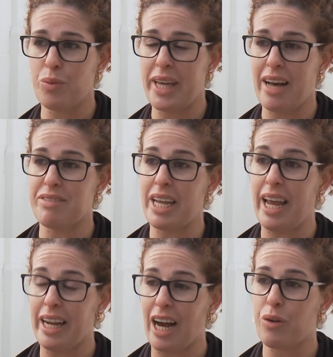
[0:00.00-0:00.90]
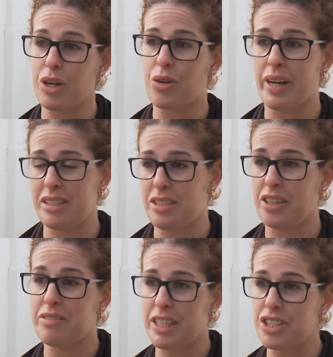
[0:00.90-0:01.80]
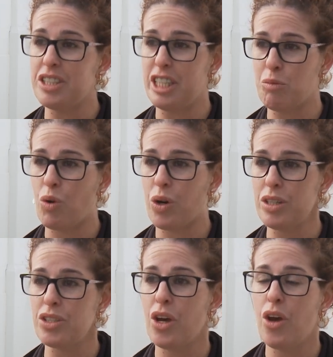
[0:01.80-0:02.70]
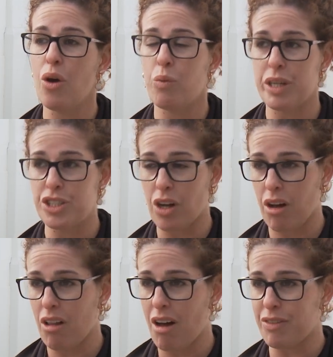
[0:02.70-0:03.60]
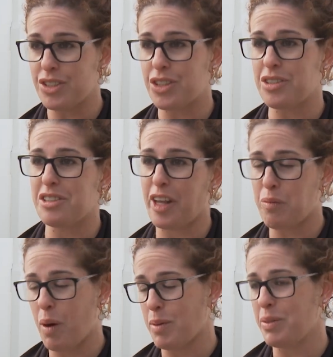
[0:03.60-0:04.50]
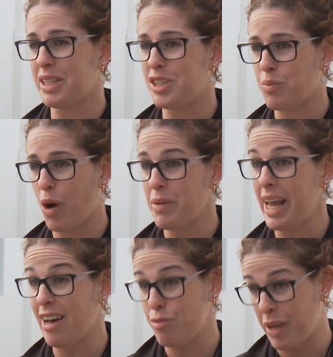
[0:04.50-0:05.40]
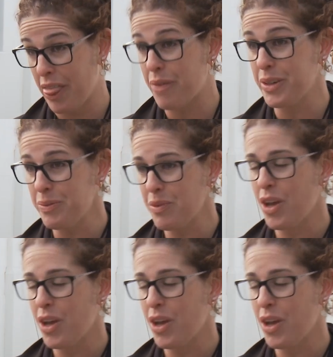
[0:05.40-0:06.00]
We have an 8-hour crisis intervention team course, which all officers in Santa Barbara Police Department have been through.